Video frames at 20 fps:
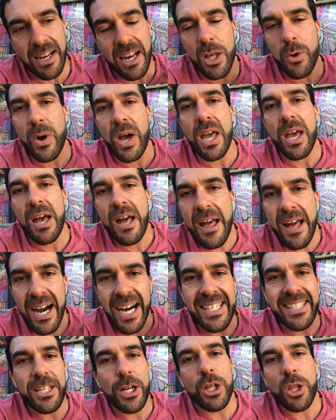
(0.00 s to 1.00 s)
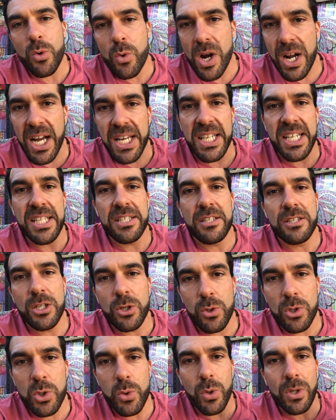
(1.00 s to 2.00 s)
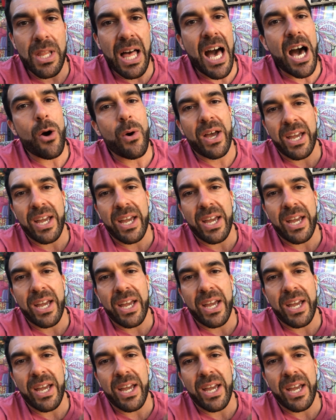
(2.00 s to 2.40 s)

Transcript: Anyway, I did all the work I needed to do to allow allow.